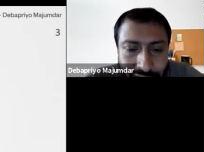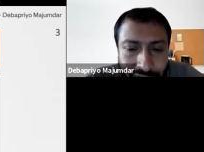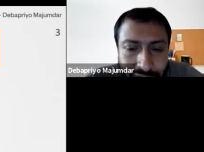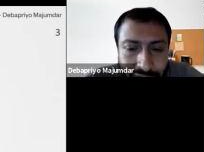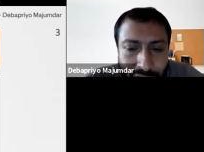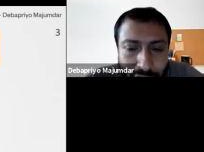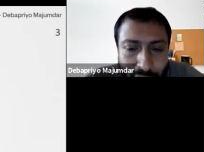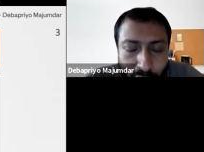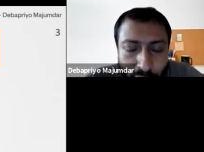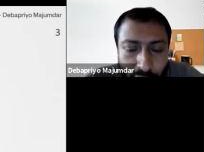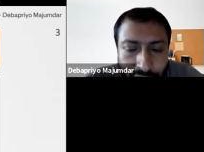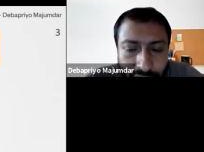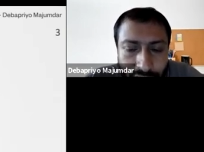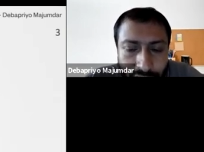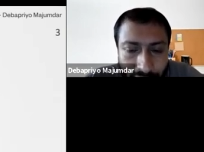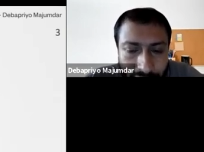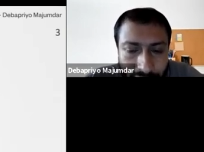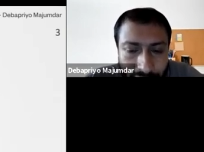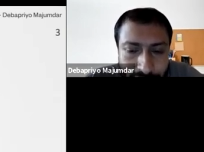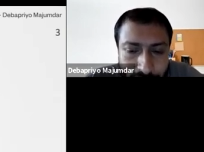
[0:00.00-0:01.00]

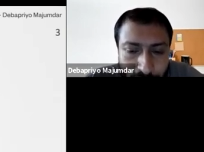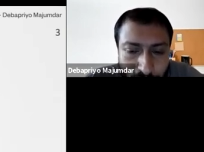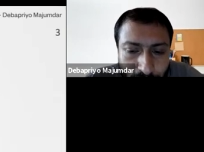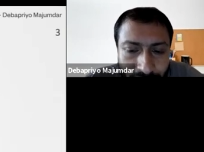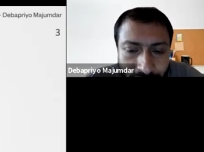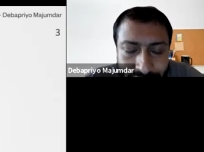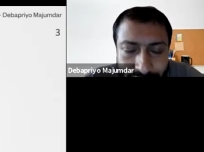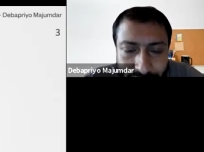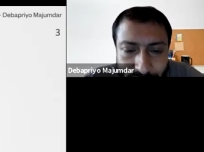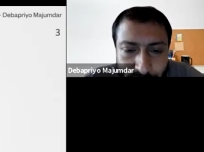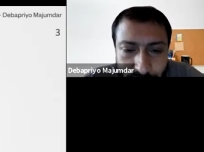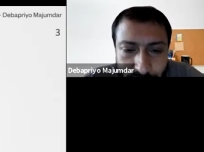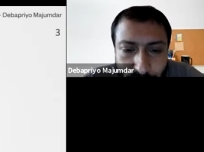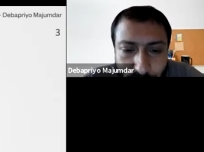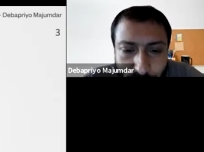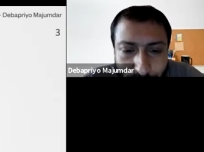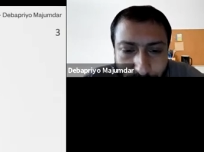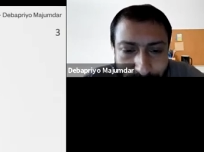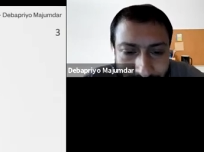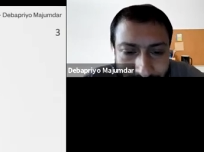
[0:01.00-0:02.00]
knowing, assuming that we
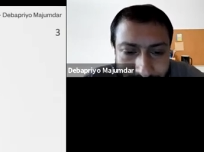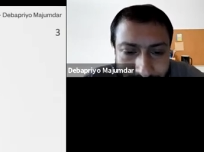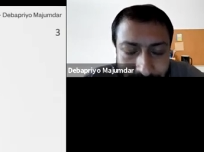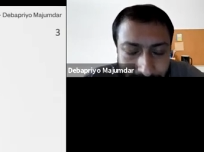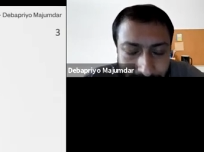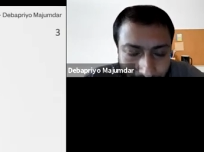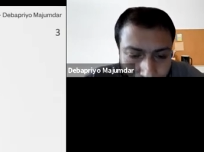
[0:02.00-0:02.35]
know P,